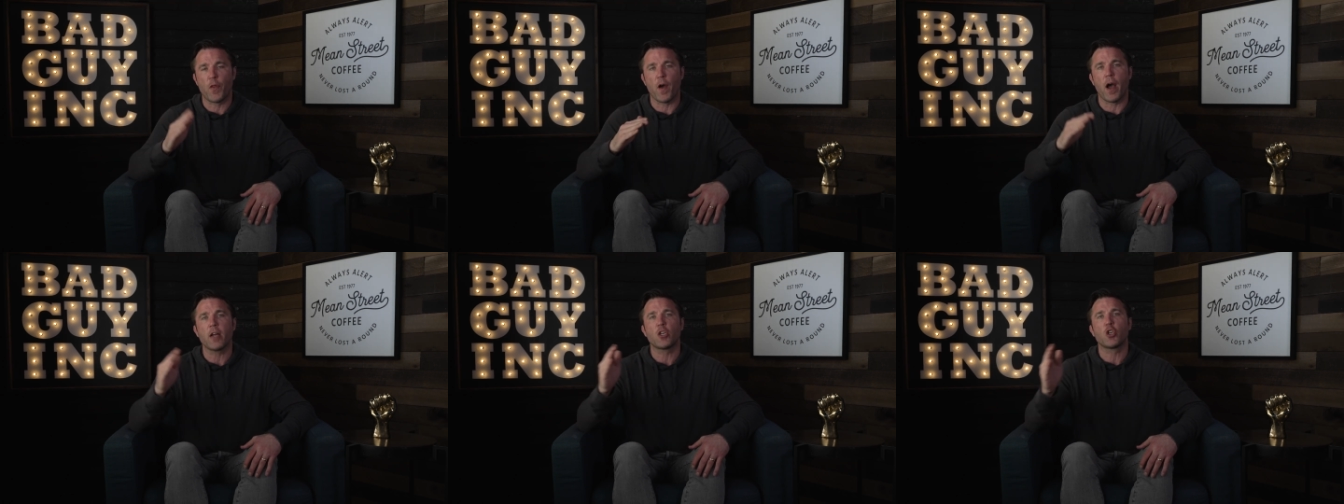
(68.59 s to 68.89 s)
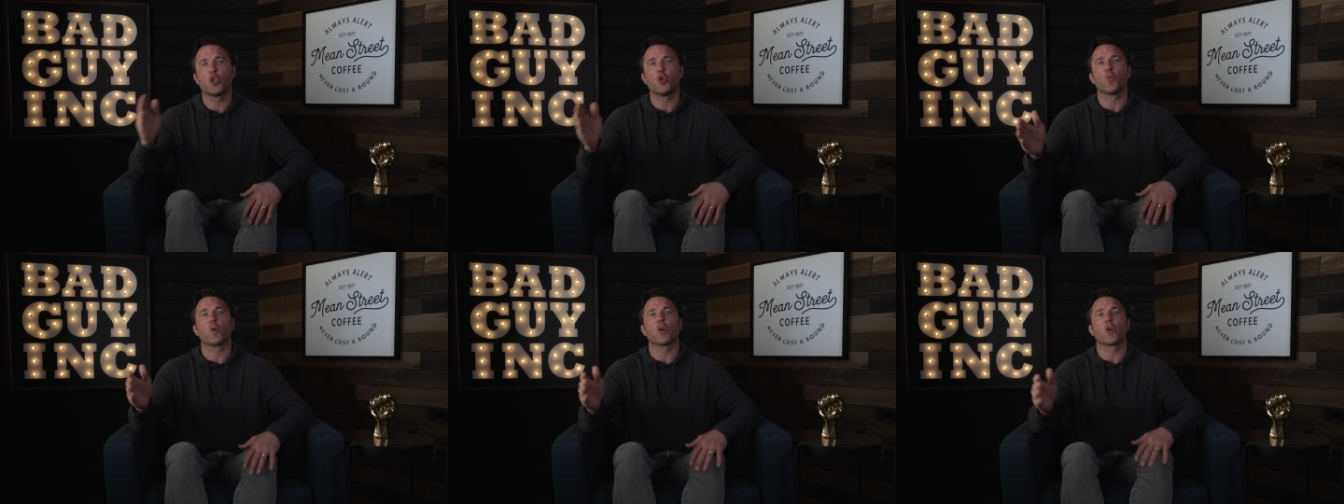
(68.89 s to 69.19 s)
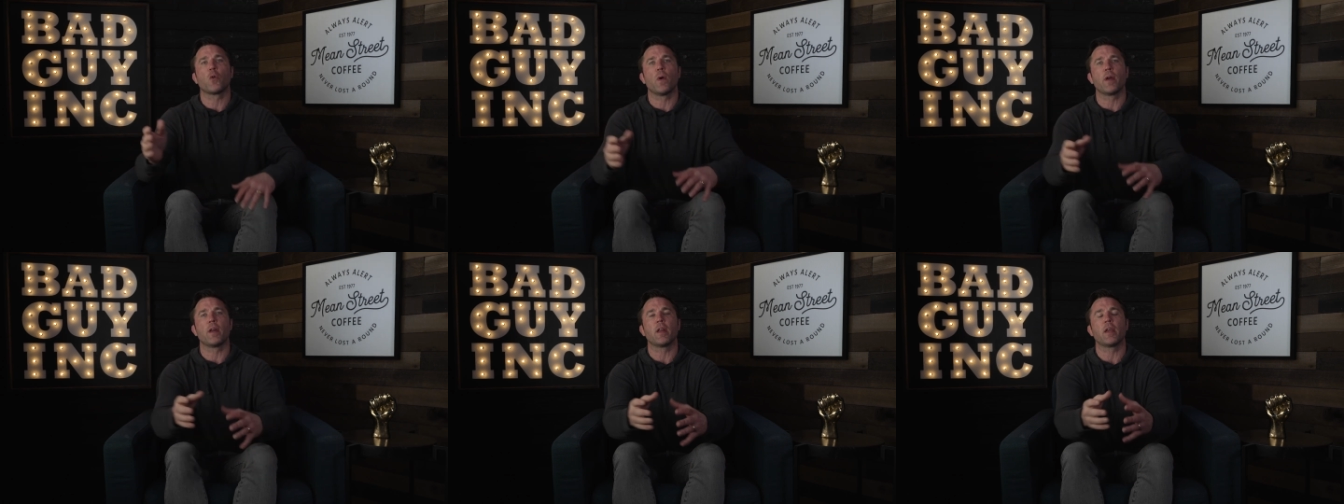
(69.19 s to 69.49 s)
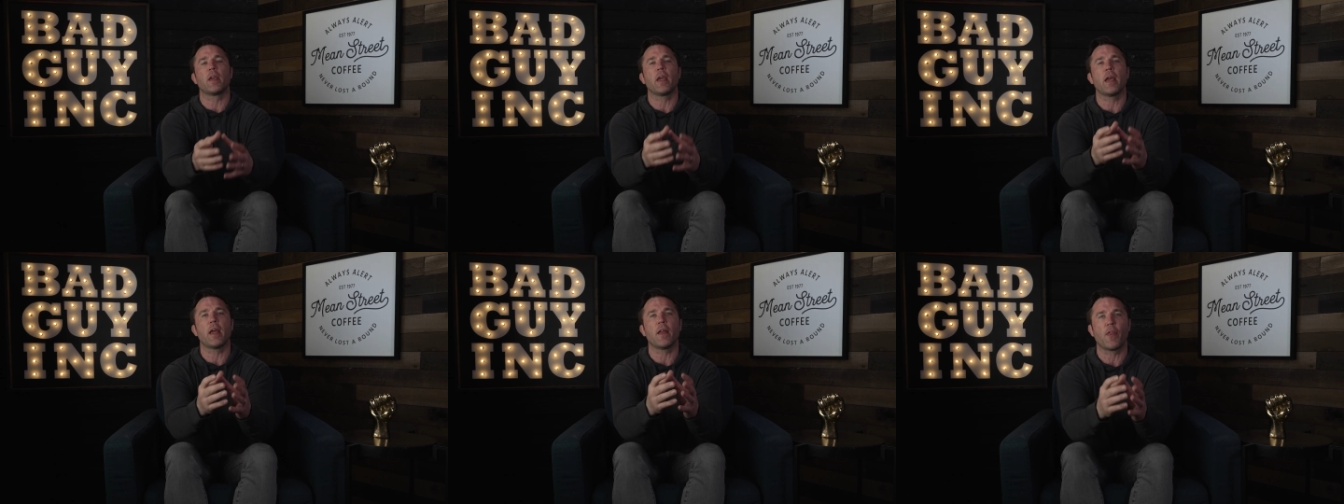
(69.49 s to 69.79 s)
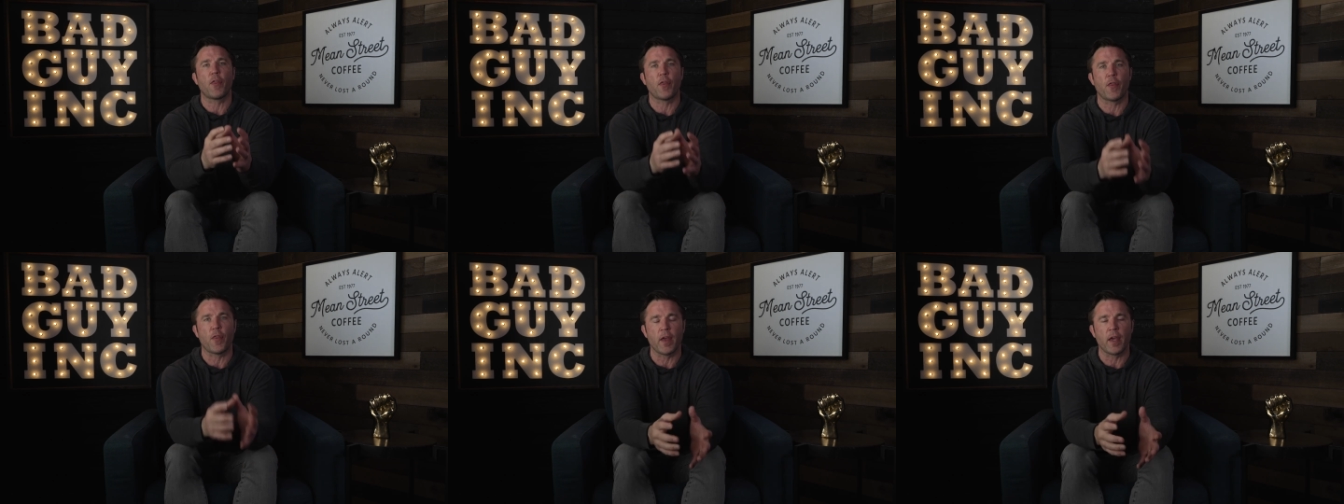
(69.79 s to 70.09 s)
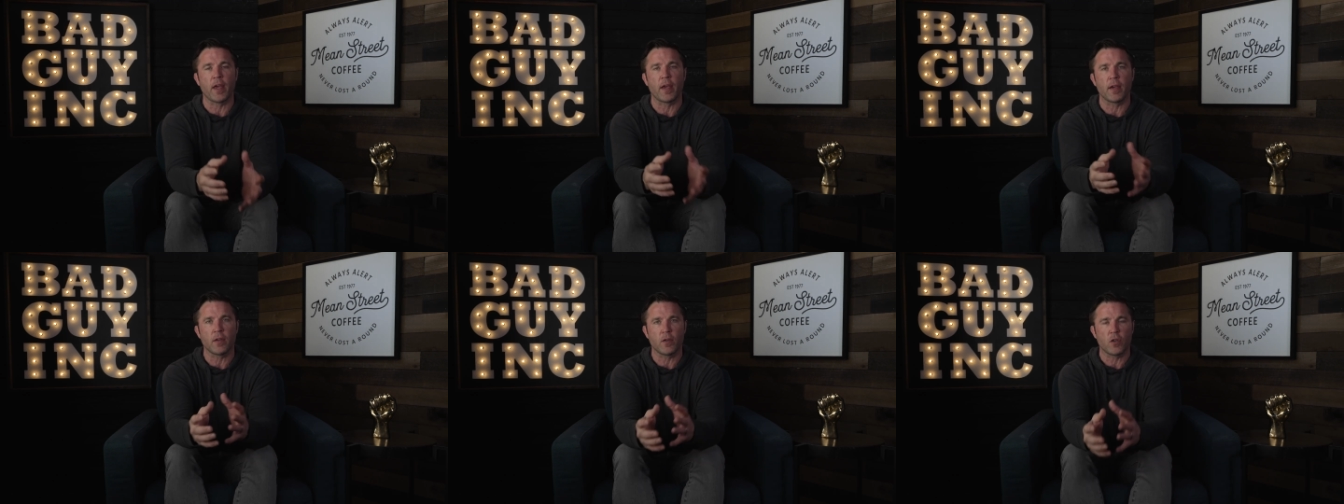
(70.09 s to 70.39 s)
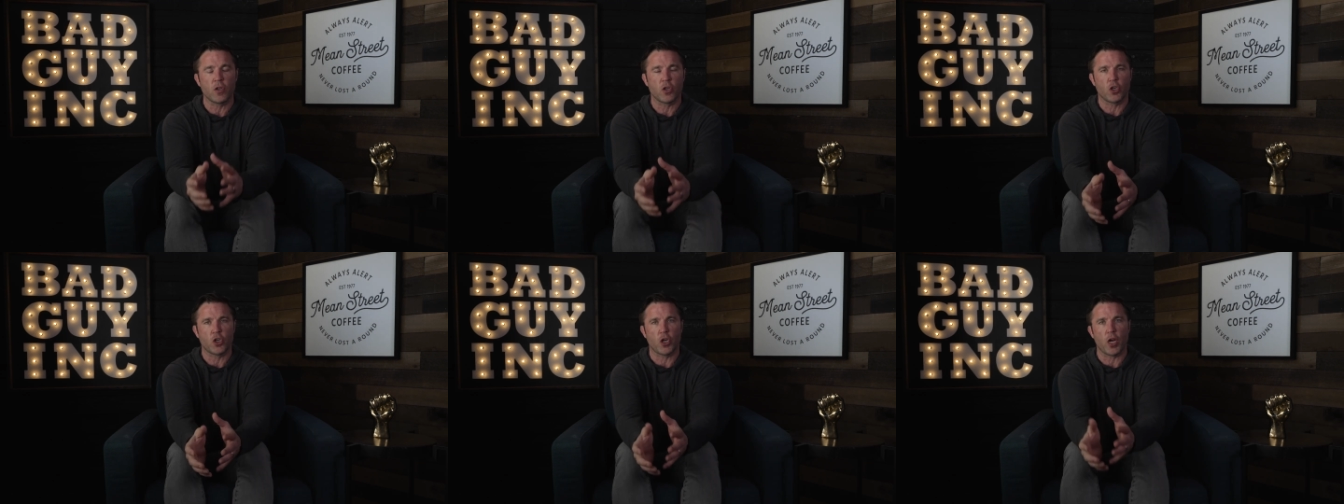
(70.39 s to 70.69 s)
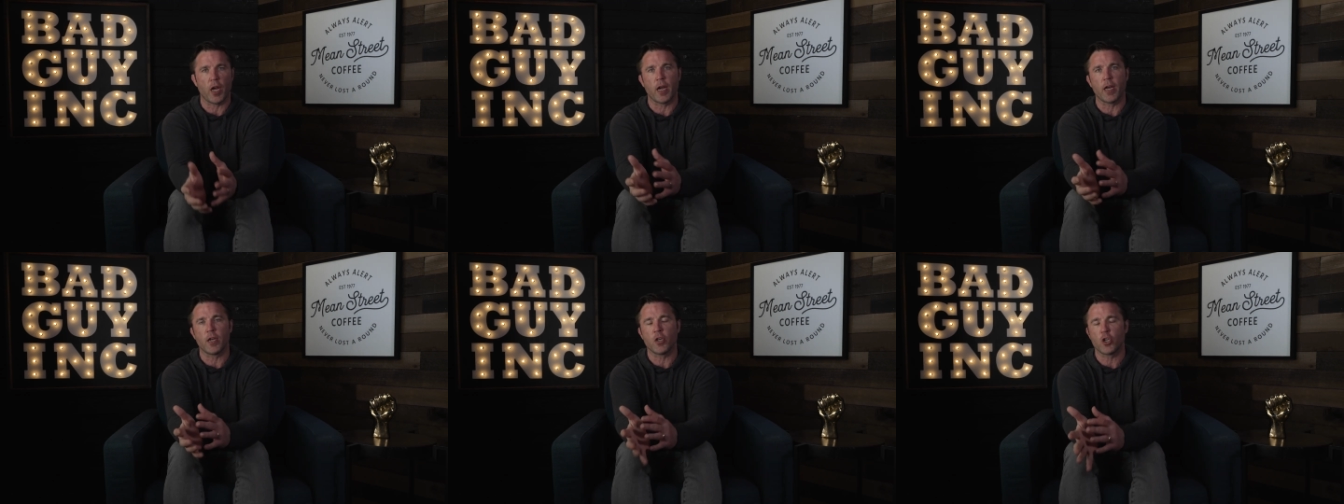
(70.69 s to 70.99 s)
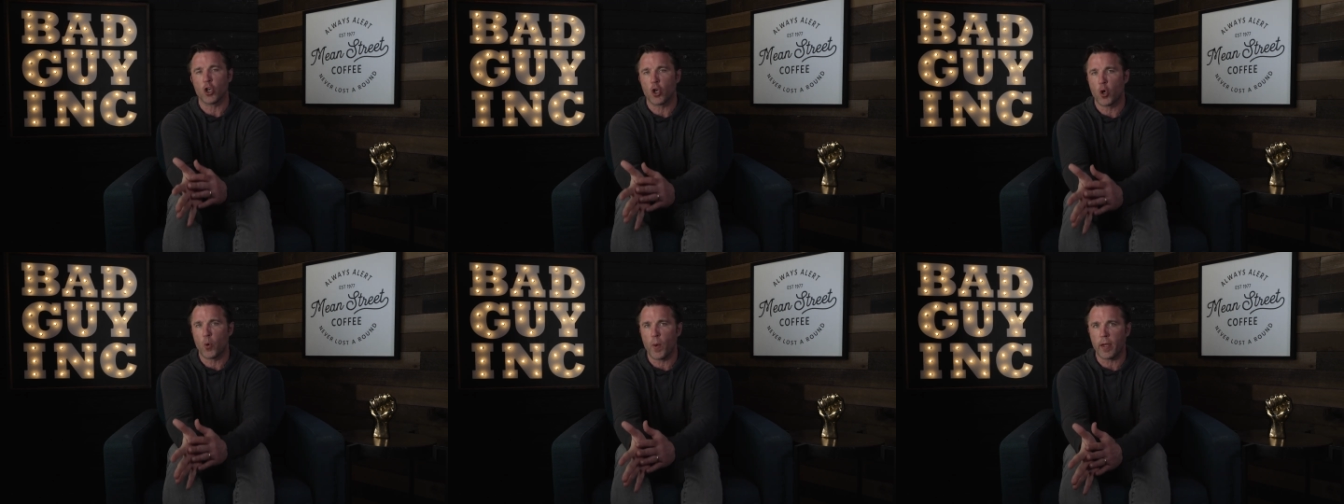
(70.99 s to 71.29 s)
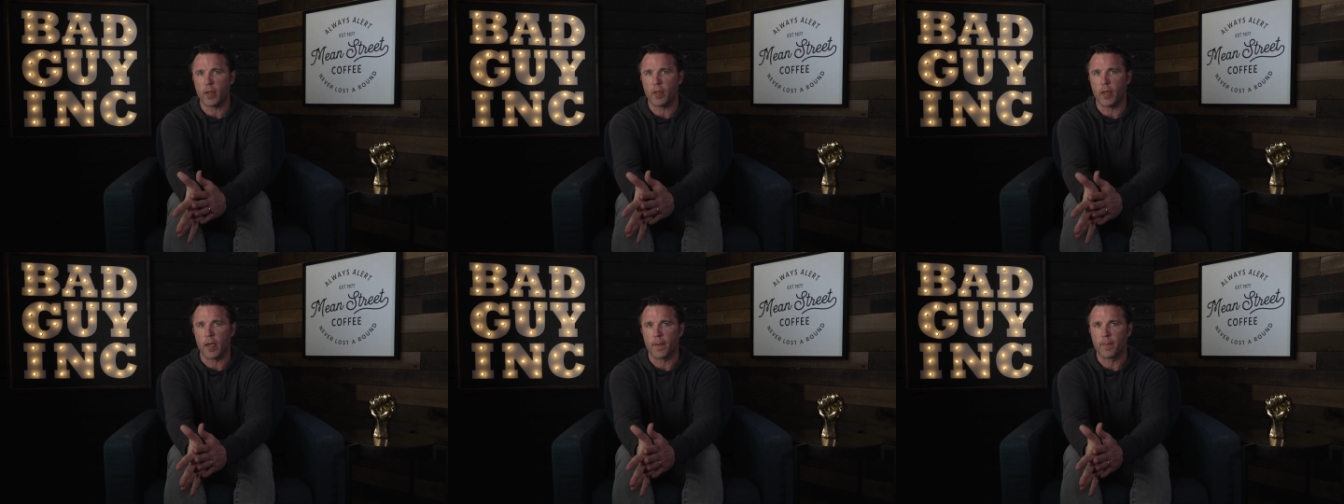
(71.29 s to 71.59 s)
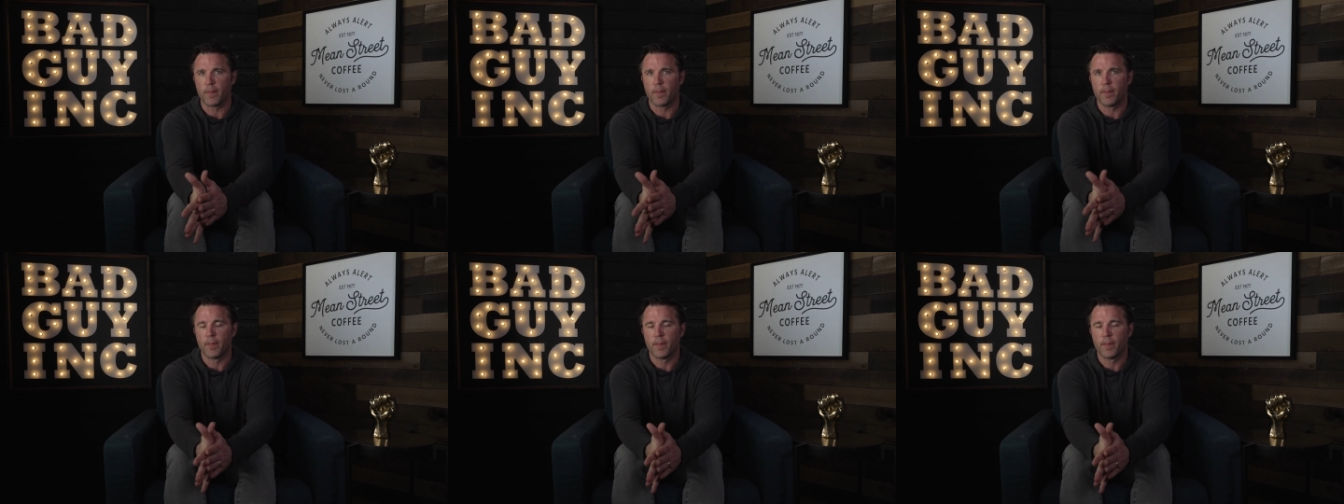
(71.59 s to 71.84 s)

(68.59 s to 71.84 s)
thought you were going to get, things change quickly.